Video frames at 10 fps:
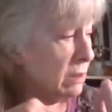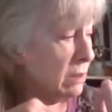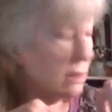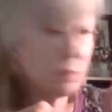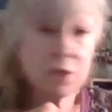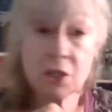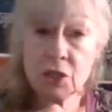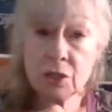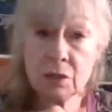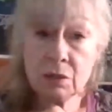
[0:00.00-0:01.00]
the
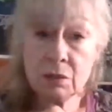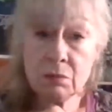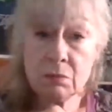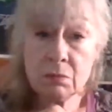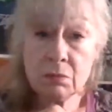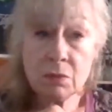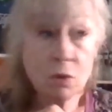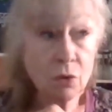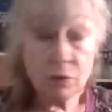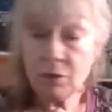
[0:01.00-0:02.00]
petition
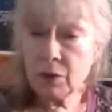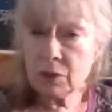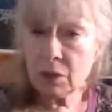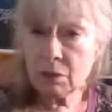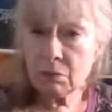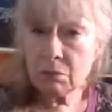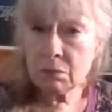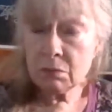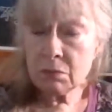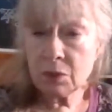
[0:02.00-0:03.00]
on the photo.
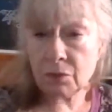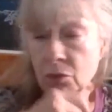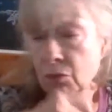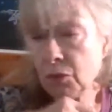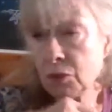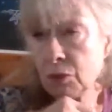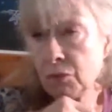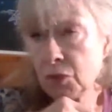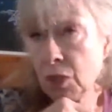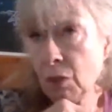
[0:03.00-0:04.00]
So if you've got a photo of
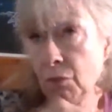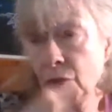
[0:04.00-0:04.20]
yourself or a